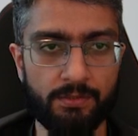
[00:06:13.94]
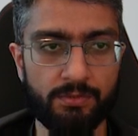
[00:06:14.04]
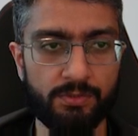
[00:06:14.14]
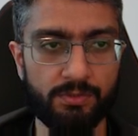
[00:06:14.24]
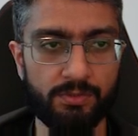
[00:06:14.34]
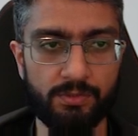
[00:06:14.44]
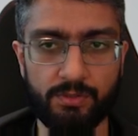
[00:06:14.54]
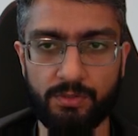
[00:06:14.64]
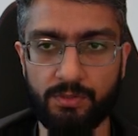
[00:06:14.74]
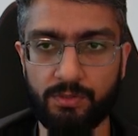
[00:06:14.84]
This is
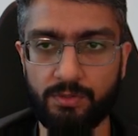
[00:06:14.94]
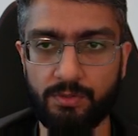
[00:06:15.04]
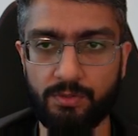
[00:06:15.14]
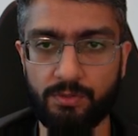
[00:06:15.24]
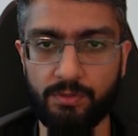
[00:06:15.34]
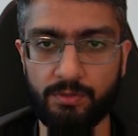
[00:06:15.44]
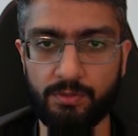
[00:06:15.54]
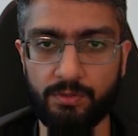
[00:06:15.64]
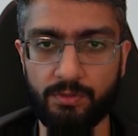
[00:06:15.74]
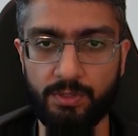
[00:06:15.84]
a
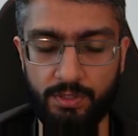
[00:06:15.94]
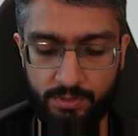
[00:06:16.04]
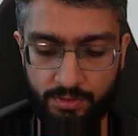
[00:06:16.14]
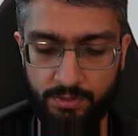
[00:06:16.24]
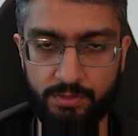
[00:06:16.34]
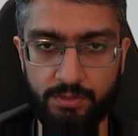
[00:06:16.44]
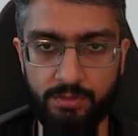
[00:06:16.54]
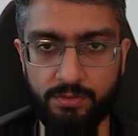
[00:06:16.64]
thread ID.